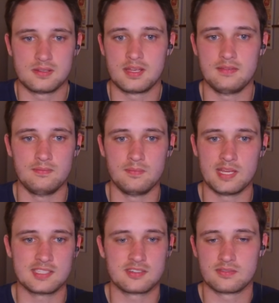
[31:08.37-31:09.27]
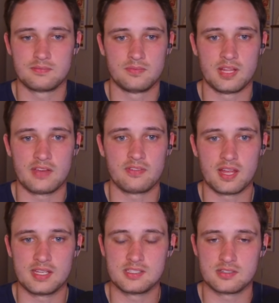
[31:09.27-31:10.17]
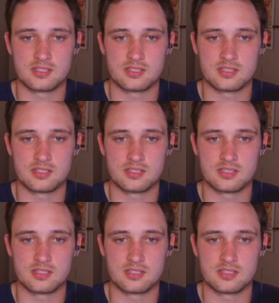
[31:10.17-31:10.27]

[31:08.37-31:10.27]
It makes your life a lot easier as